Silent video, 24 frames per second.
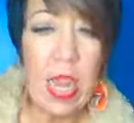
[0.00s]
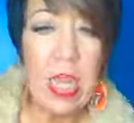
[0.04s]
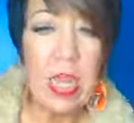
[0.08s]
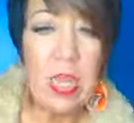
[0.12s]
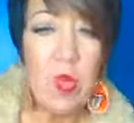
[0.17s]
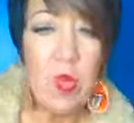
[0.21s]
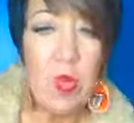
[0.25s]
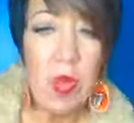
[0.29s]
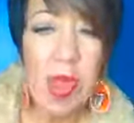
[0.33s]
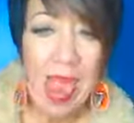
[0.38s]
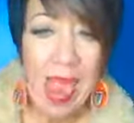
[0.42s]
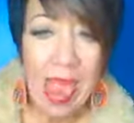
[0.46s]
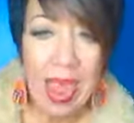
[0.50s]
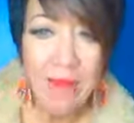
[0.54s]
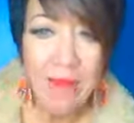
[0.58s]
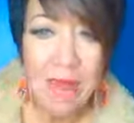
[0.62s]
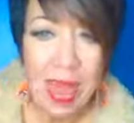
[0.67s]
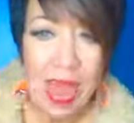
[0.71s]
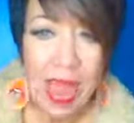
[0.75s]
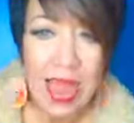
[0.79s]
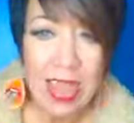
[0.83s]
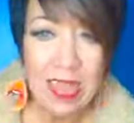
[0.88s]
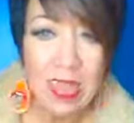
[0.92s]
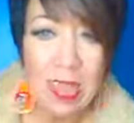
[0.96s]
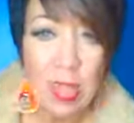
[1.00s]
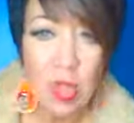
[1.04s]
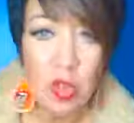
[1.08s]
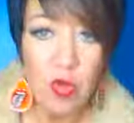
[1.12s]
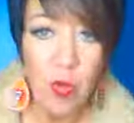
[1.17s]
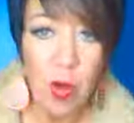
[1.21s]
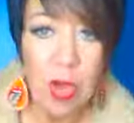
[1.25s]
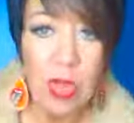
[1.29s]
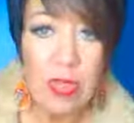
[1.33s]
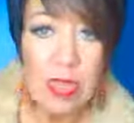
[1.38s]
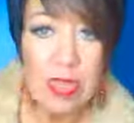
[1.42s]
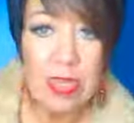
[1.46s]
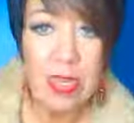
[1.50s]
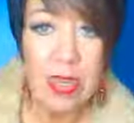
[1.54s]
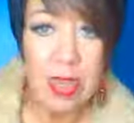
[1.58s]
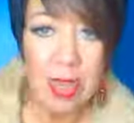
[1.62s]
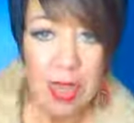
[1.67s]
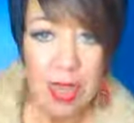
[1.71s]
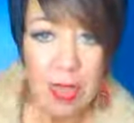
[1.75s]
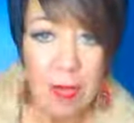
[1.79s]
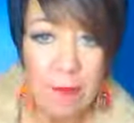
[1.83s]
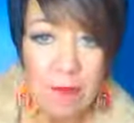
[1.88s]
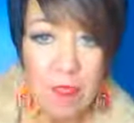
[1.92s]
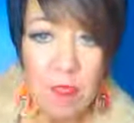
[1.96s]
And we have access directly to
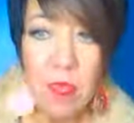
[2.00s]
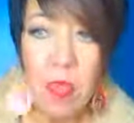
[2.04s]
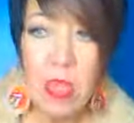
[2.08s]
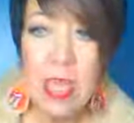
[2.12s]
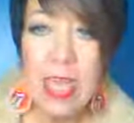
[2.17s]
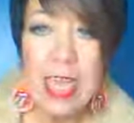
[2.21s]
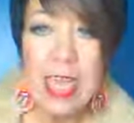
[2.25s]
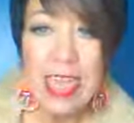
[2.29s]
him.